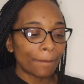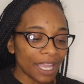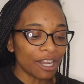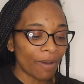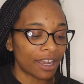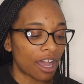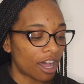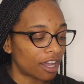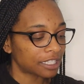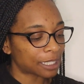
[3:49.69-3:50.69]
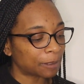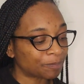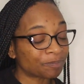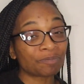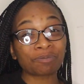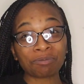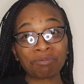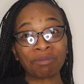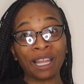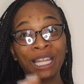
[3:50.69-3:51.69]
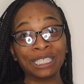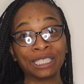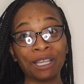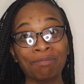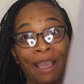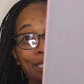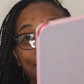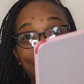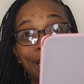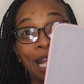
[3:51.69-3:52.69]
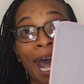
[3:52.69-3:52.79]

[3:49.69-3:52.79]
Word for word: But anyway, dogs, let's get back to the